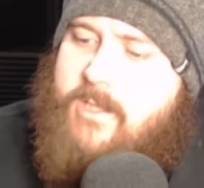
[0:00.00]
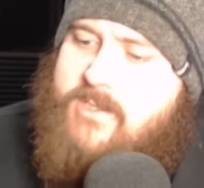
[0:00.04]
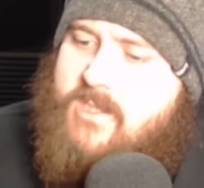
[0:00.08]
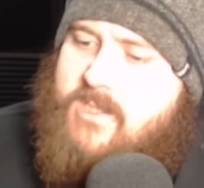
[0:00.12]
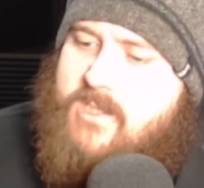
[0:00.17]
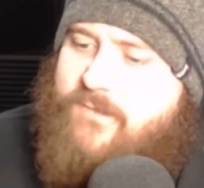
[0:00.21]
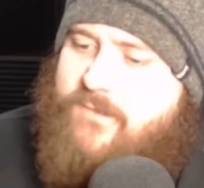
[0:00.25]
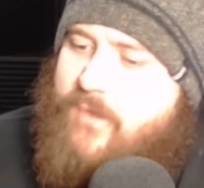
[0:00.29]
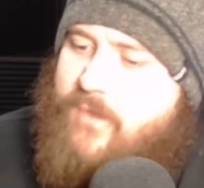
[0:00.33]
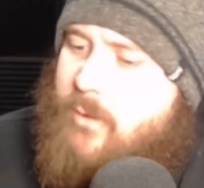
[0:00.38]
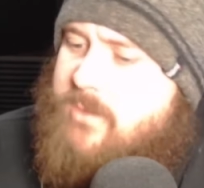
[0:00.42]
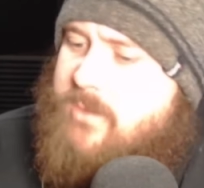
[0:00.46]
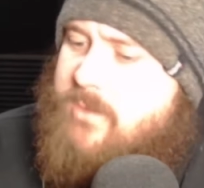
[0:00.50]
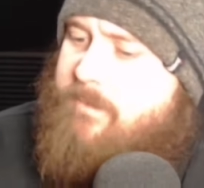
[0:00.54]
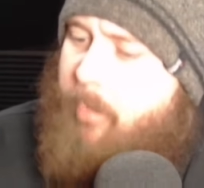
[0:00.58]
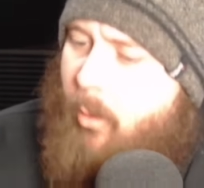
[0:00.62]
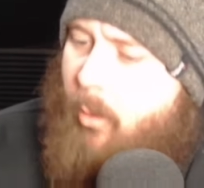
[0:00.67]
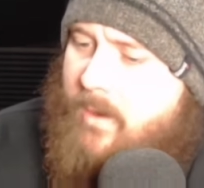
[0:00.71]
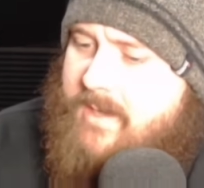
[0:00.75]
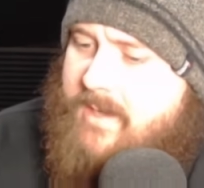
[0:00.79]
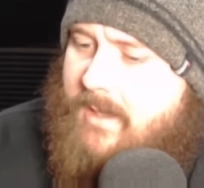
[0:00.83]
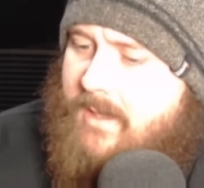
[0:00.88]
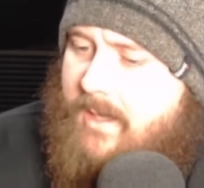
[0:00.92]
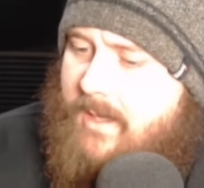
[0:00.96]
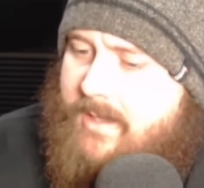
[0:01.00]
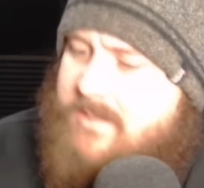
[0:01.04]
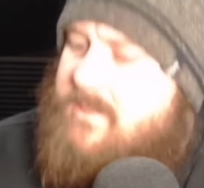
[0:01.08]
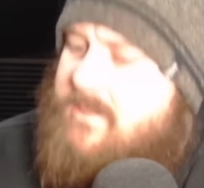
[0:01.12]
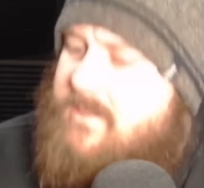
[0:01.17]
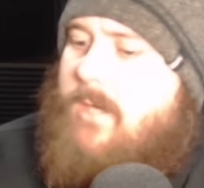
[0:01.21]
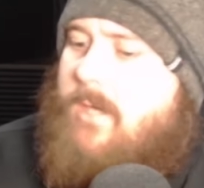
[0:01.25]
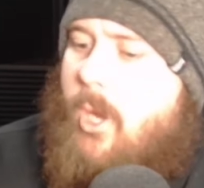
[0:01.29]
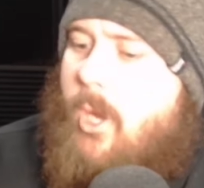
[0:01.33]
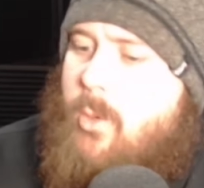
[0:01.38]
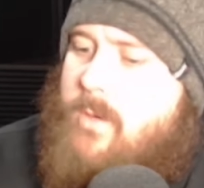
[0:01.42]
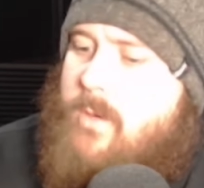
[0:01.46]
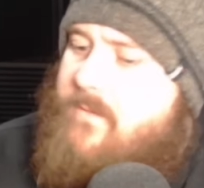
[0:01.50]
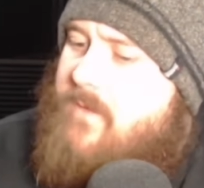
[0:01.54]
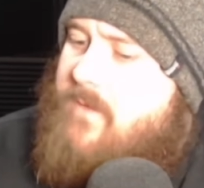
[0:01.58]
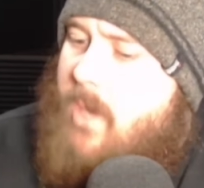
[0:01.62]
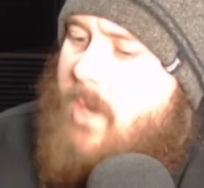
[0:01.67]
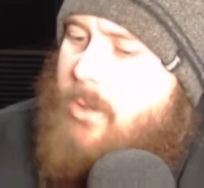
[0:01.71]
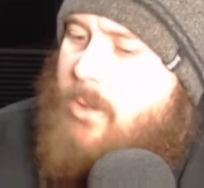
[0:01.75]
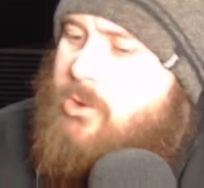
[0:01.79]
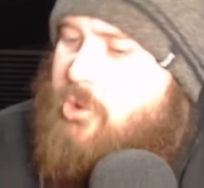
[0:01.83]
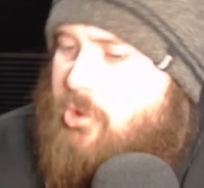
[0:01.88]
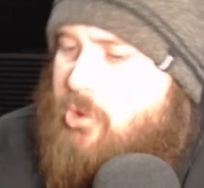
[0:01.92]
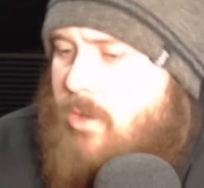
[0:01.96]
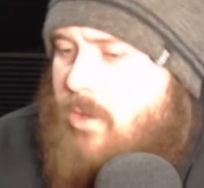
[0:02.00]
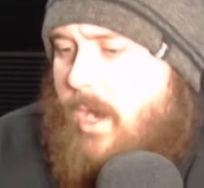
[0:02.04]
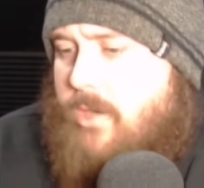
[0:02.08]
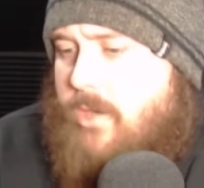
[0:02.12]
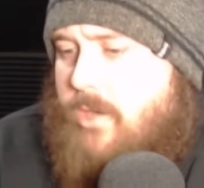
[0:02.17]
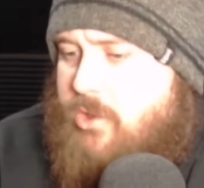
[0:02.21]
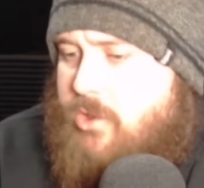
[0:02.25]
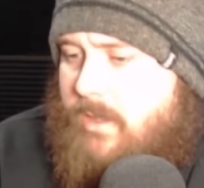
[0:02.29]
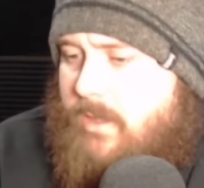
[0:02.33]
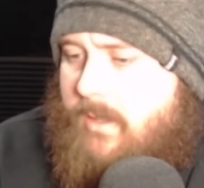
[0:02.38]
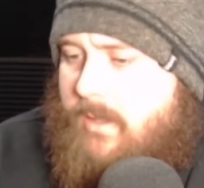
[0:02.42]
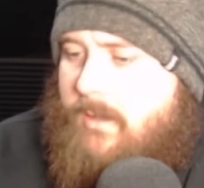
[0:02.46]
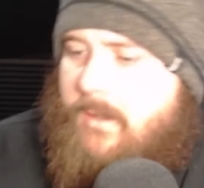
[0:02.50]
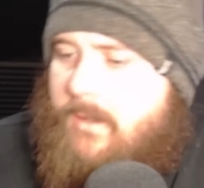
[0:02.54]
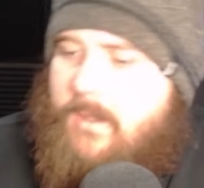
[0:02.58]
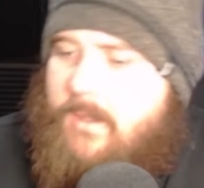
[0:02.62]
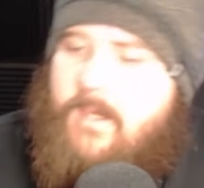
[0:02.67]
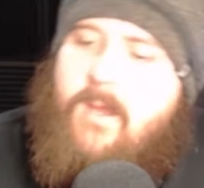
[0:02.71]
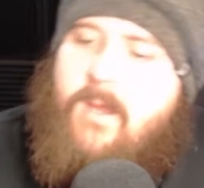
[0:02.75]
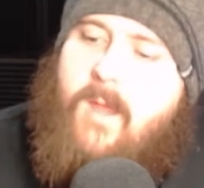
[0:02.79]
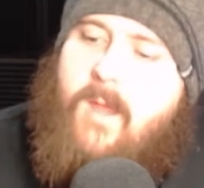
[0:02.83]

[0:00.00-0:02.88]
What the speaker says: Just feels pointless to go with no structure.